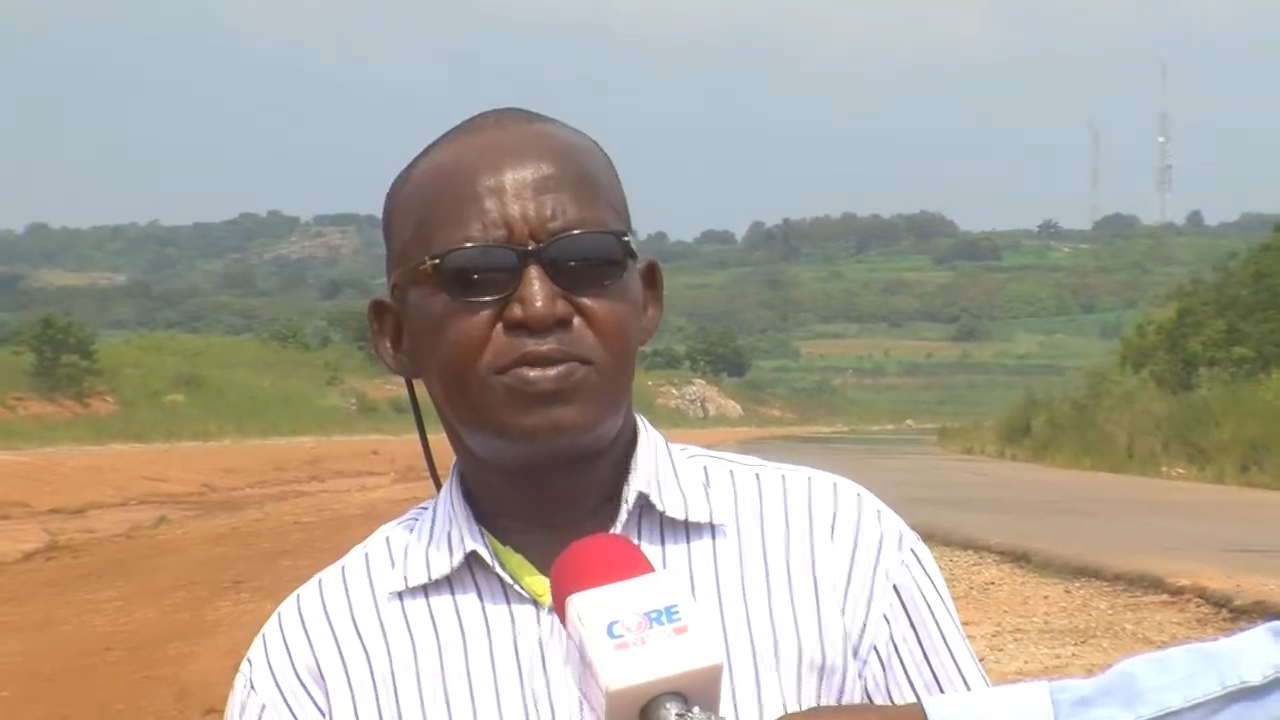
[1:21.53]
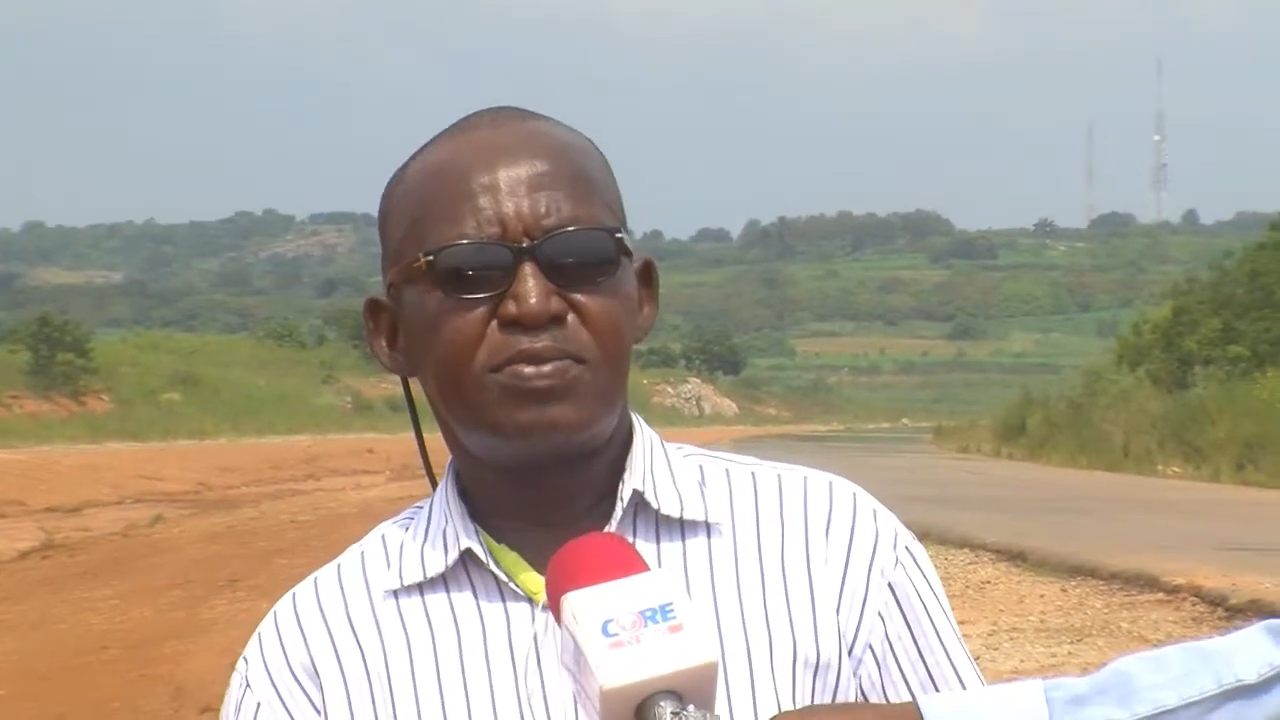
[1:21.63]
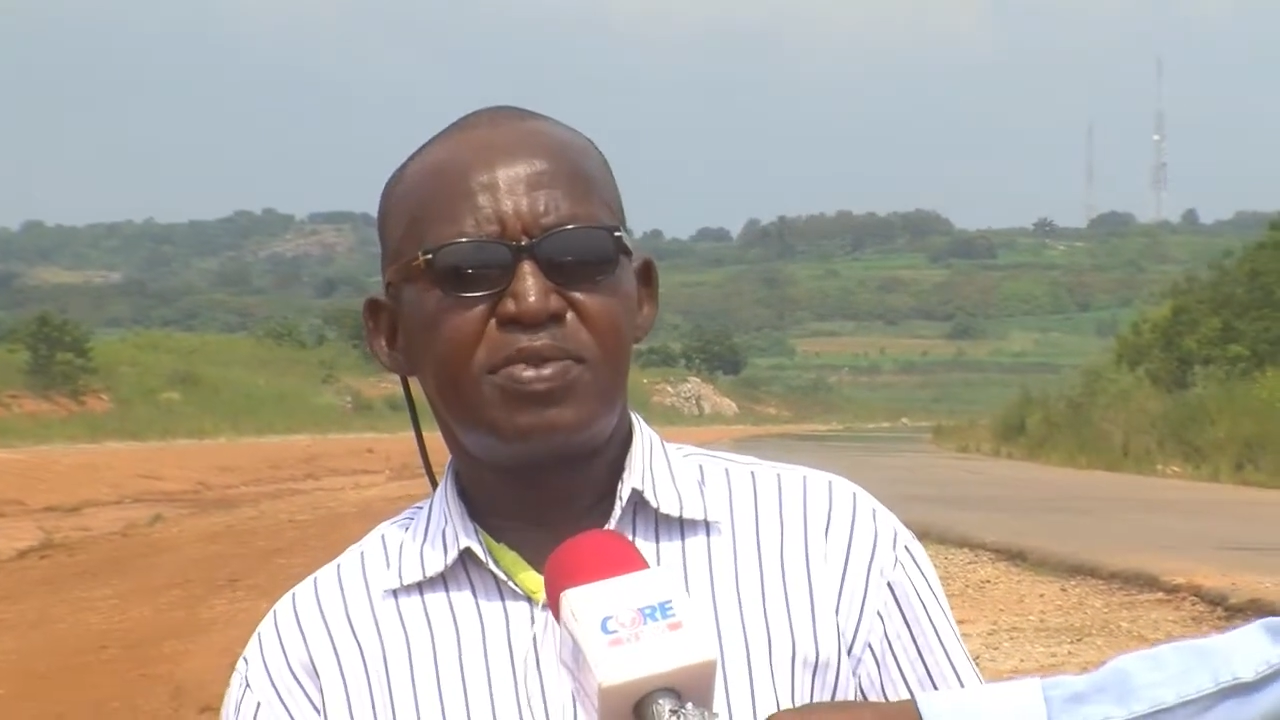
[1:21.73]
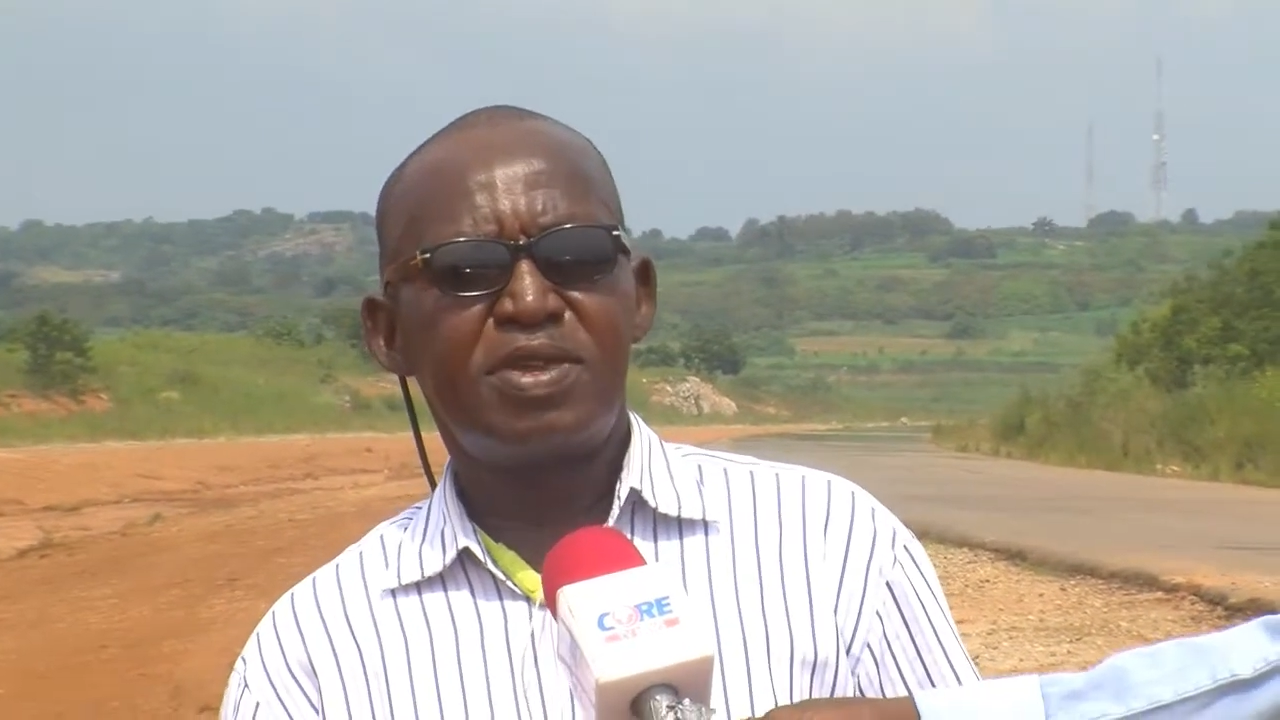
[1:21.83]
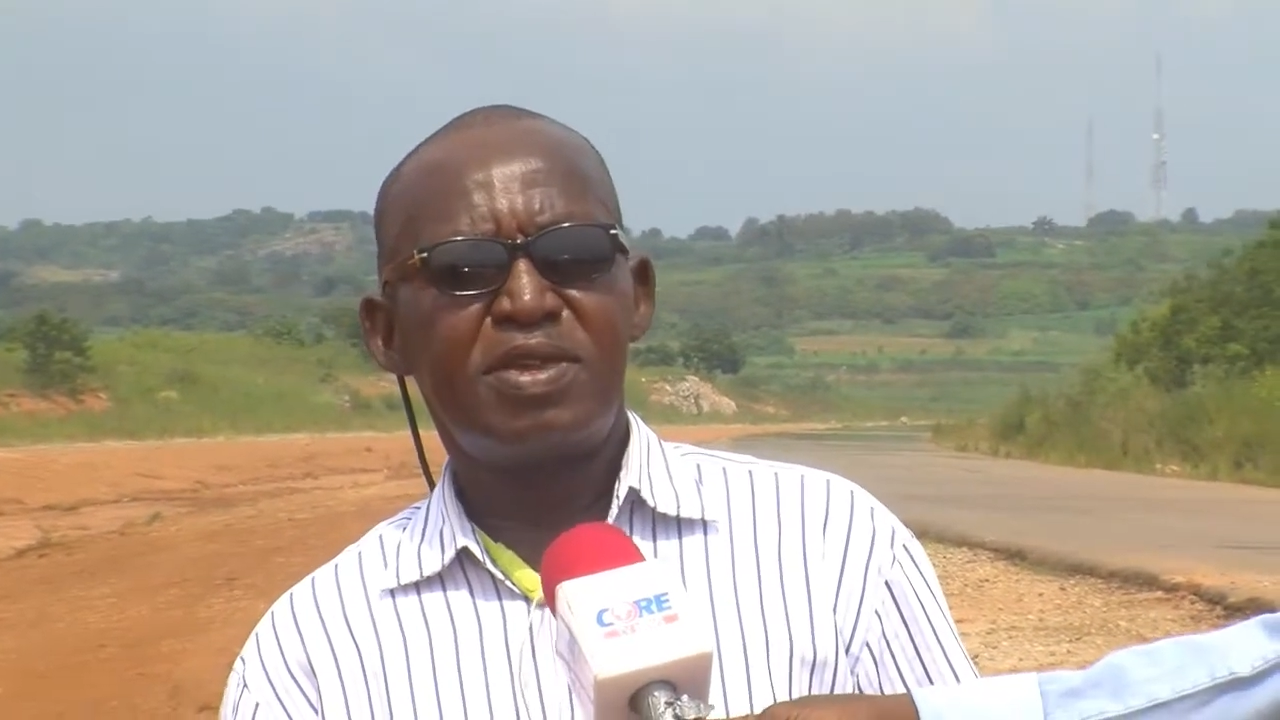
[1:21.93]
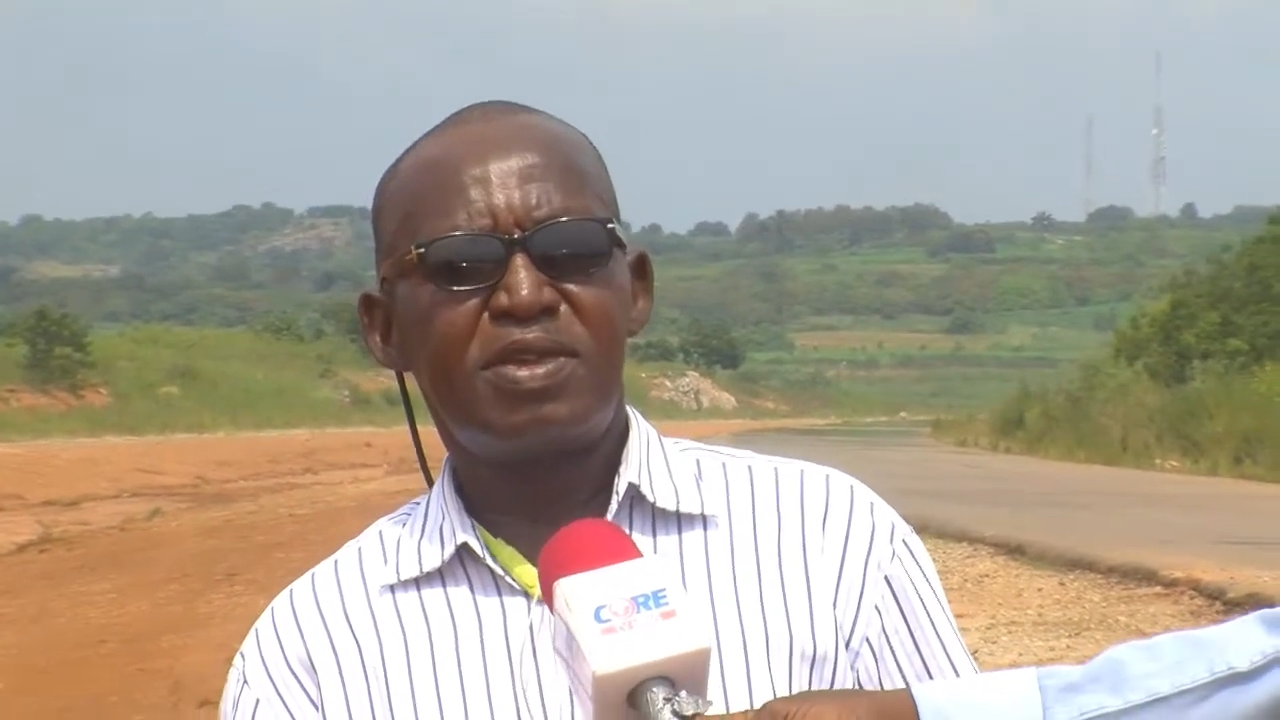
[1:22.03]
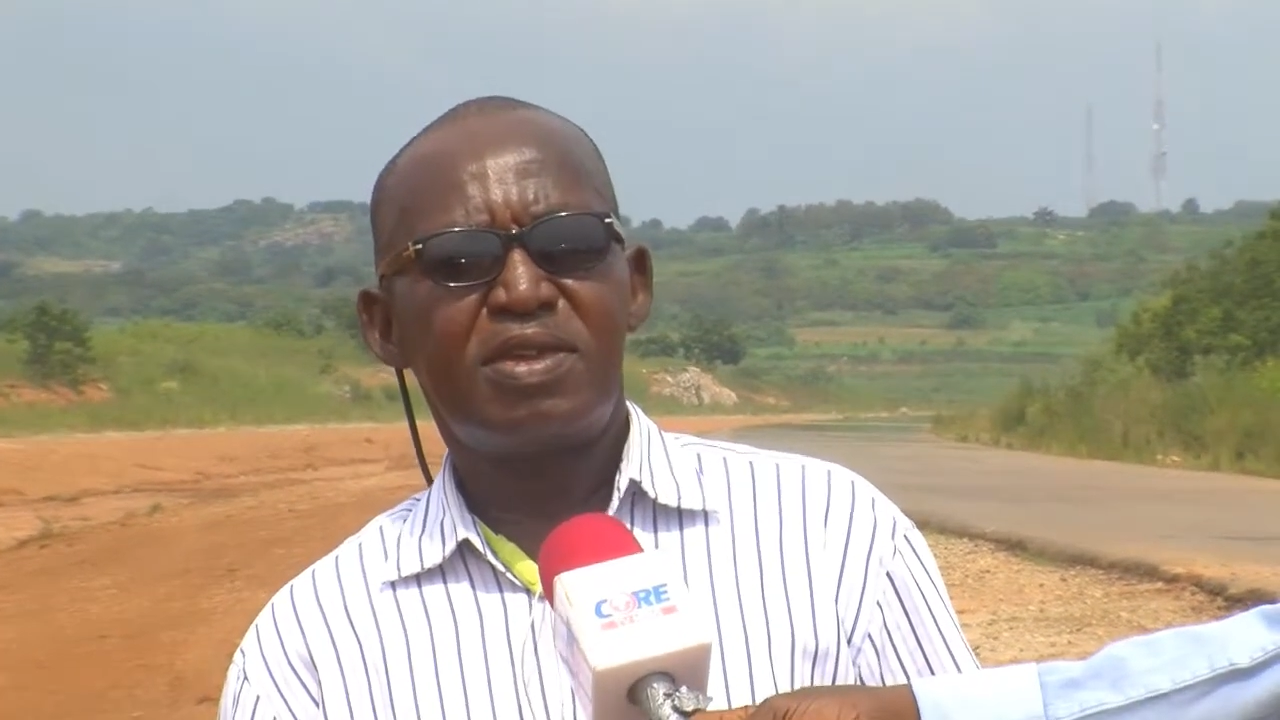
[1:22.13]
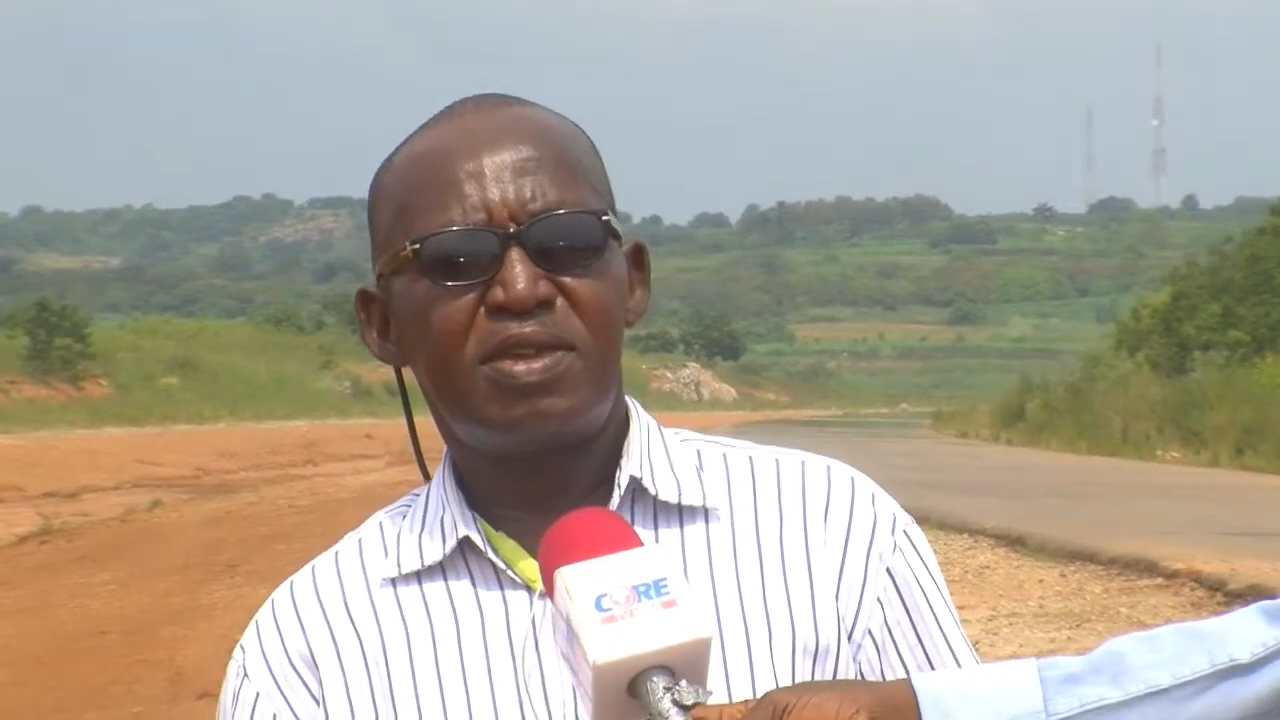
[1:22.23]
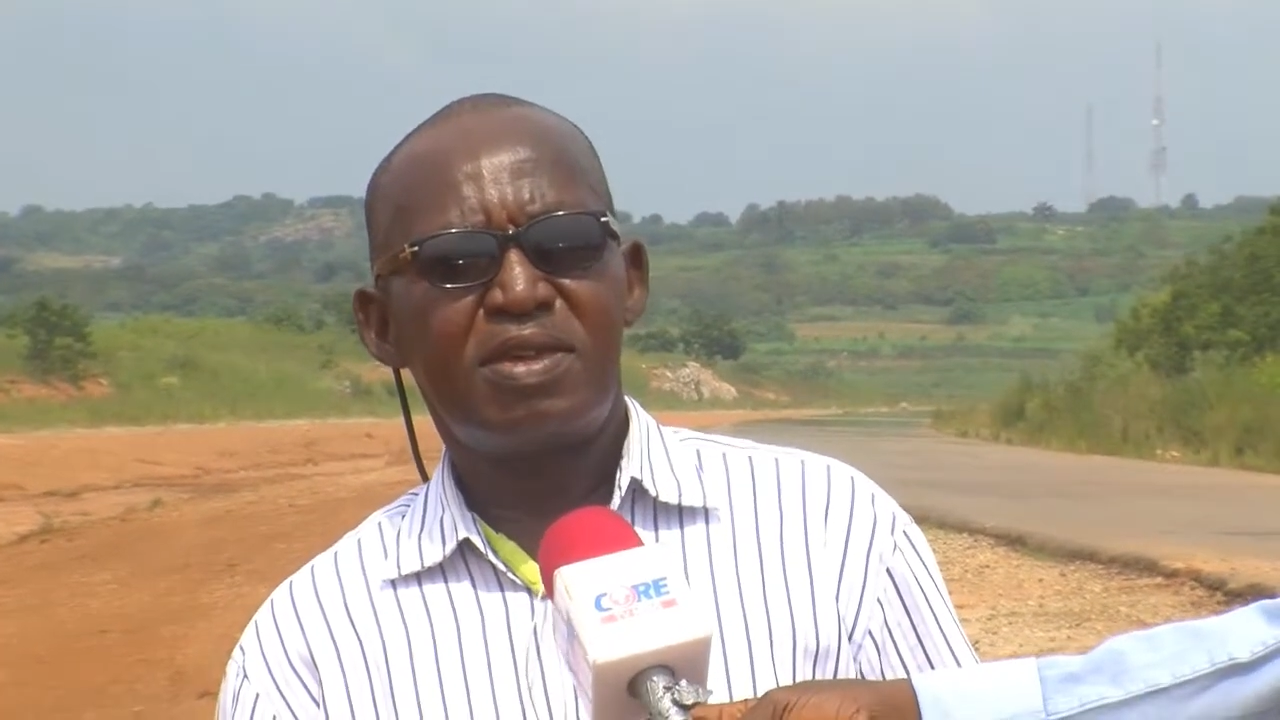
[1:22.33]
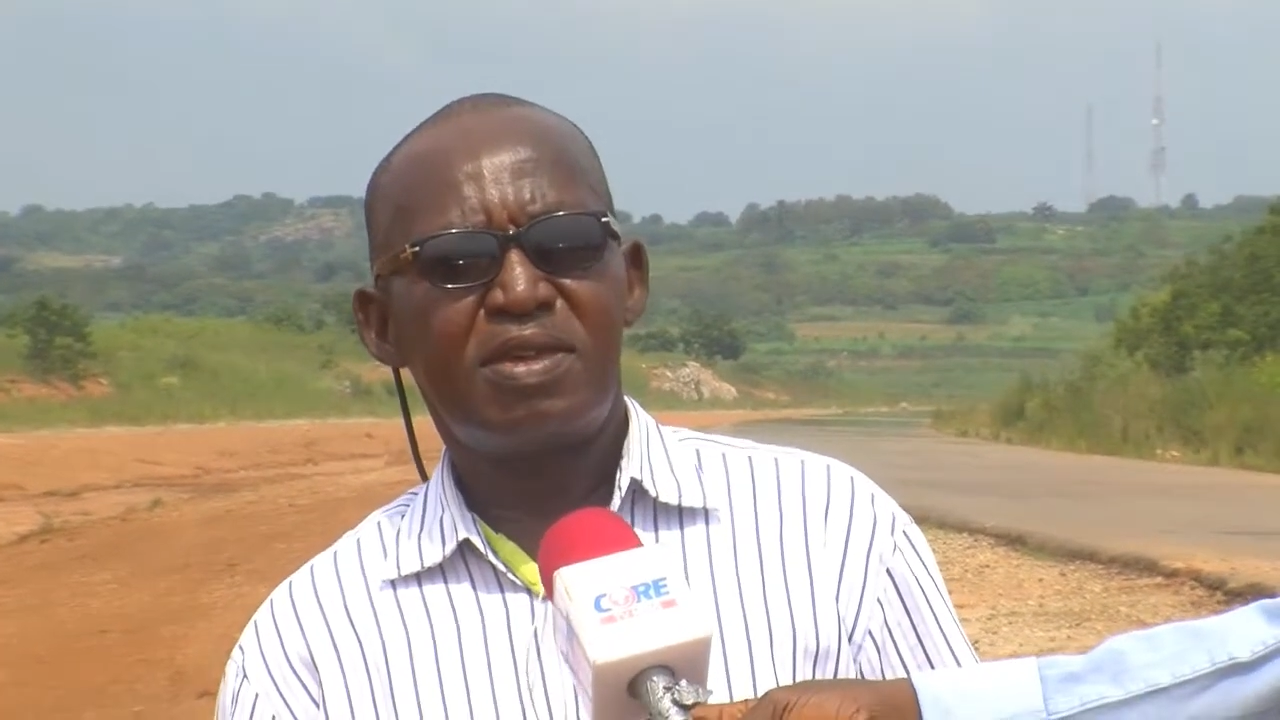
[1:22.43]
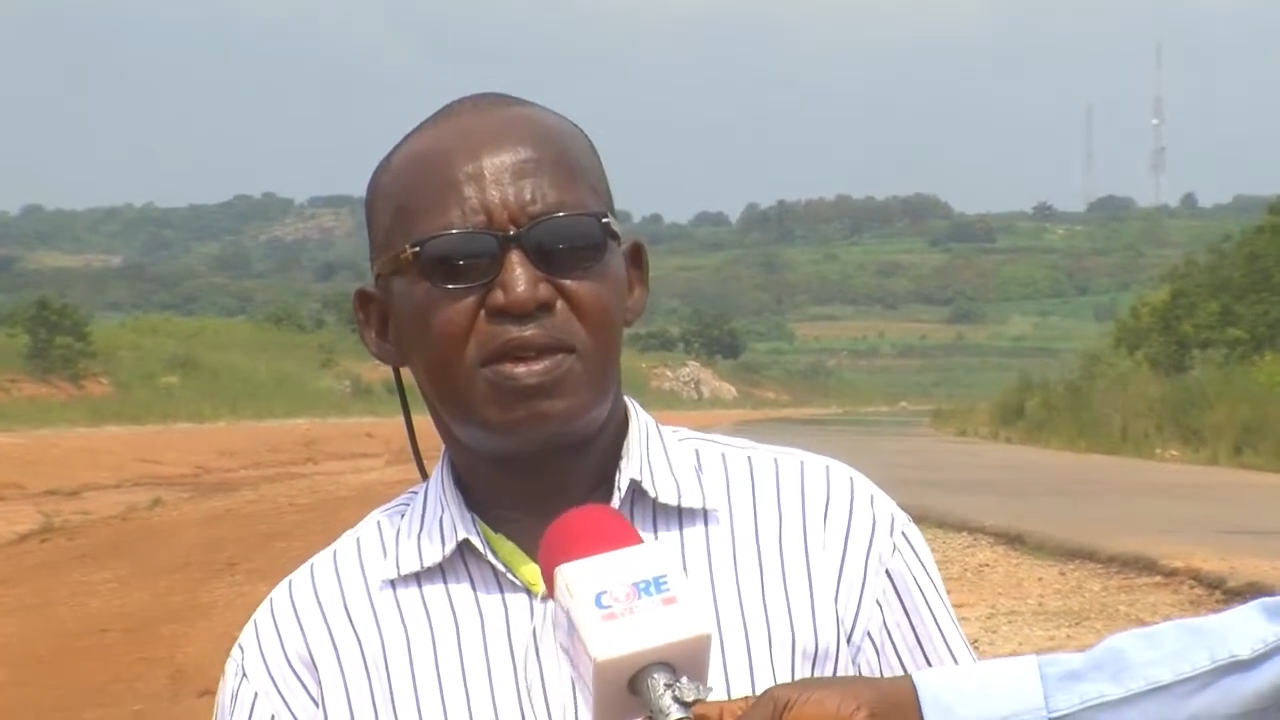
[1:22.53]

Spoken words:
to be